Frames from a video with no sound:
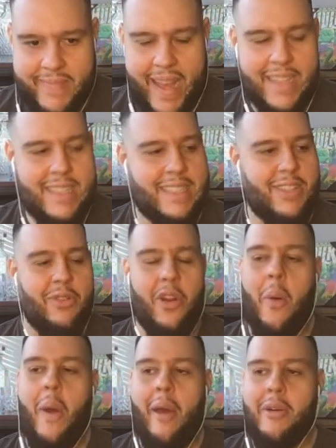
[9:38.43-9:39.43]
I just don't
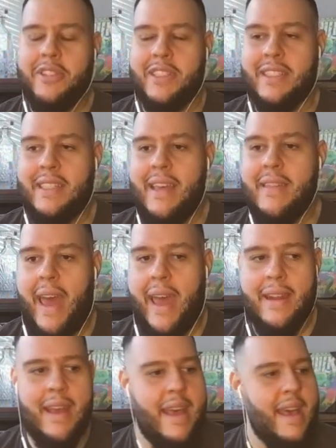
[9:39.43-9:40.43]
know how else to say
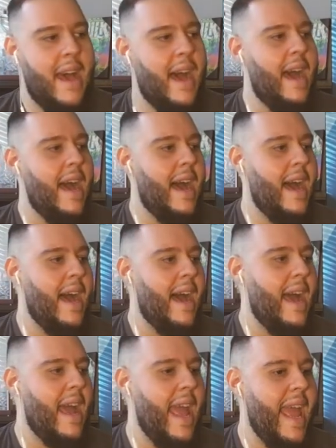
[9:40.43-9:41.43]
that.
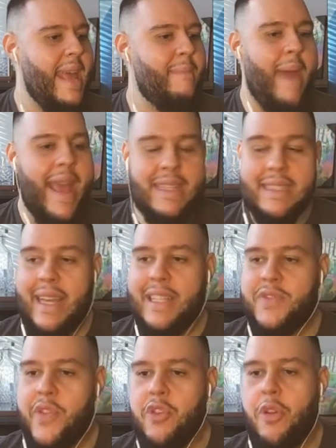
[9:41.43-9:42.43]
It makes
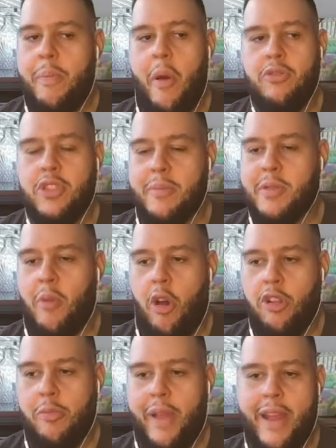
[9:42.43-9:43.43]
sense for you to post up
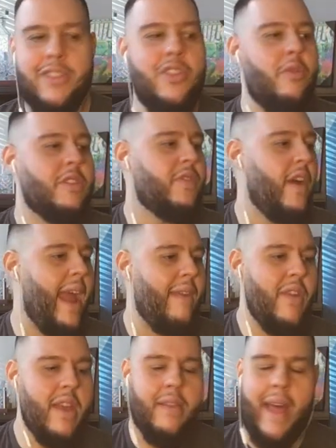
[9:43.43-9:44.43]
smaller plays. It's funny. I
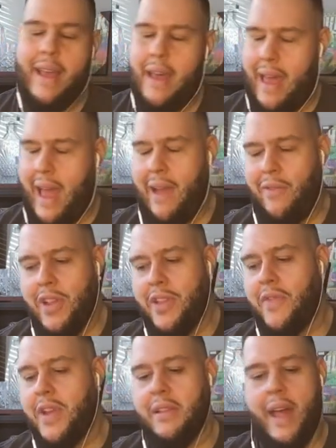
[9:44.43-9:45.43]
really
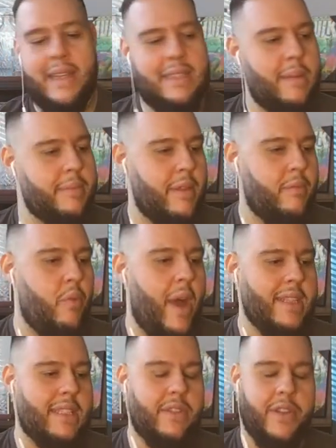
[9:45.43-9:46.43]
realized something
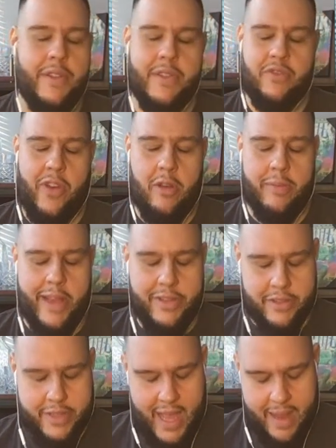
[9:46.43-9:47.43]
watching the
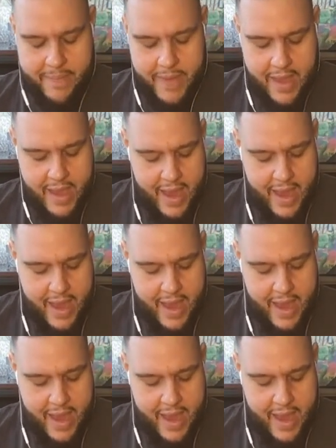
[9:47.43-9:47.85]
Trailblazers game.